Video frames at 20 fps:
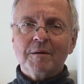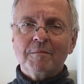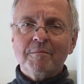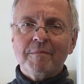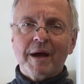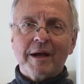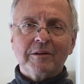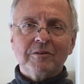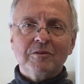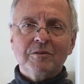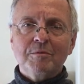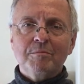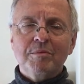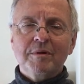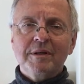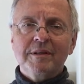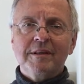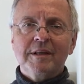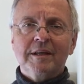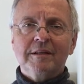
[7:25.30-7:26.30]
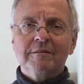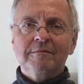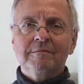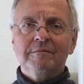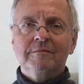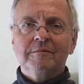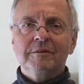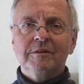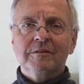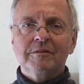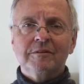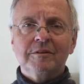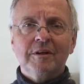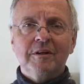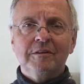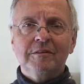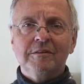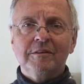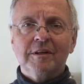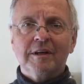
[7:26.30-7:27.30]
Come back to your breathing. Just
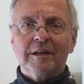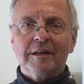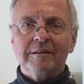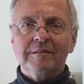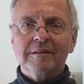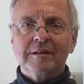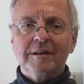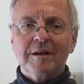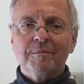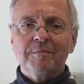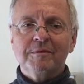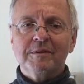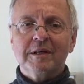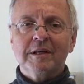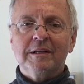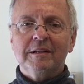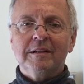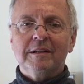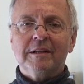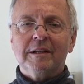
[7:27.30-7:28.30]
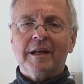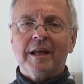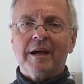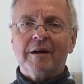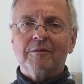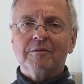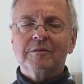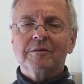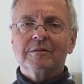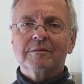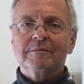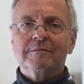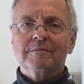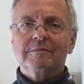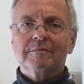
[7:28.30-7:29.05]
notice it as it comes in and out.